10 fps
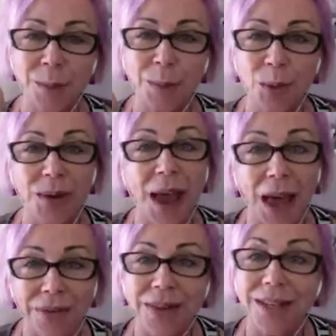between
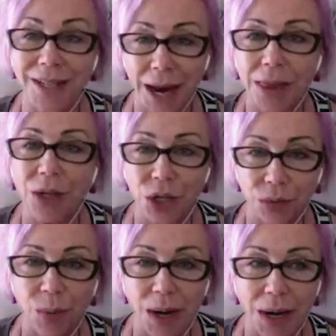having the talent to
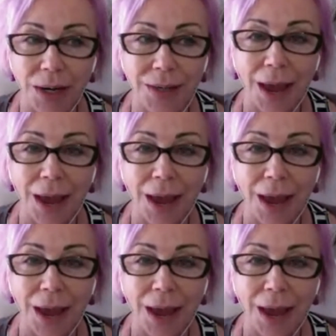read